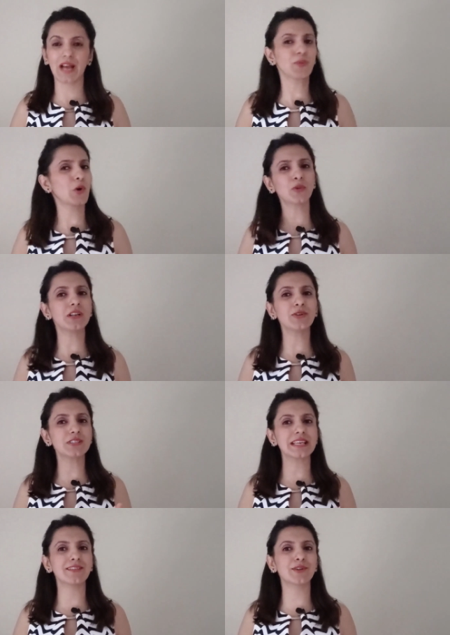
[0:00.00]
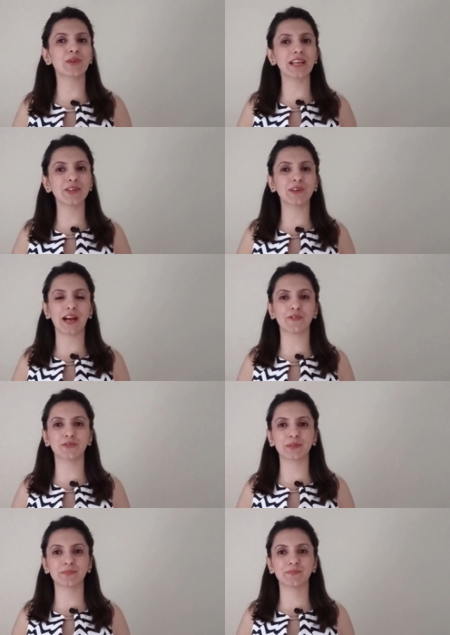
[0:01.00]
And what will you see in the radiograph?
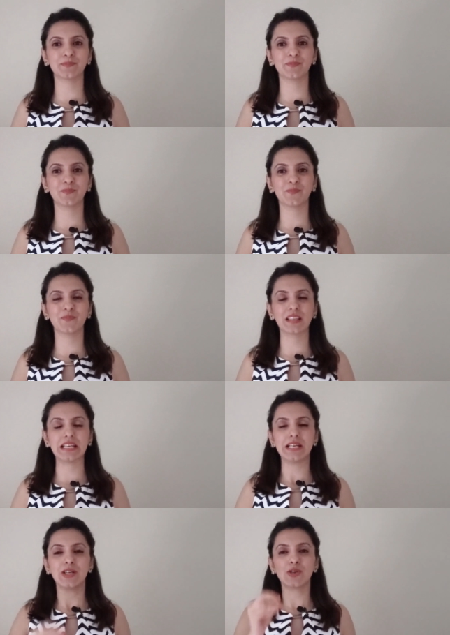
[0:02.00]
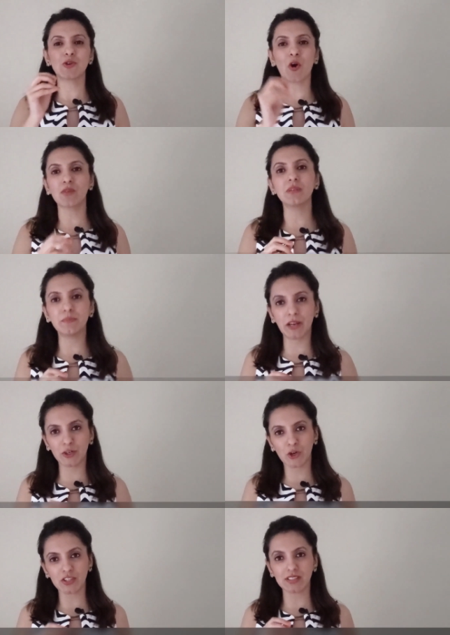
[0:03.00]
Normal
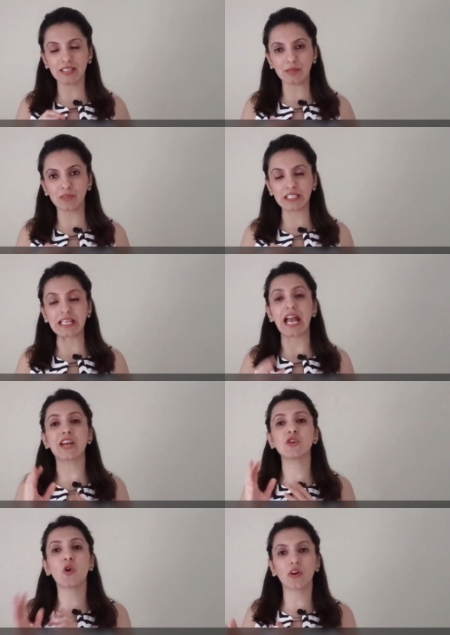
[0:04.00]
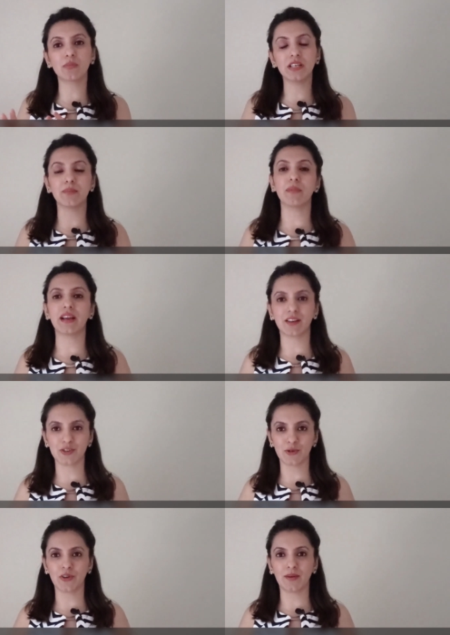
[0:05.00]
periodontal ligament and normal lamina
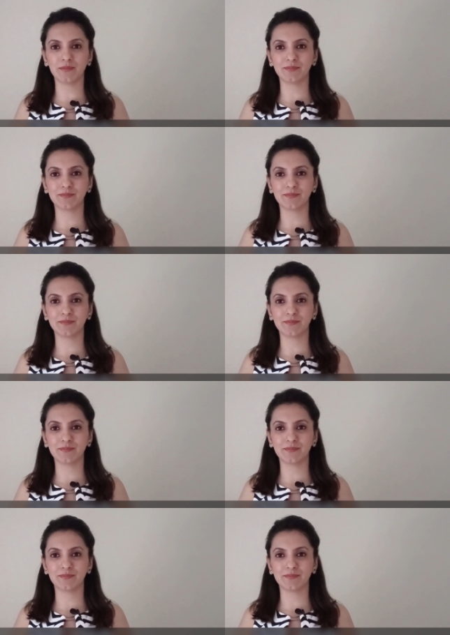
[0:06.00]
dura.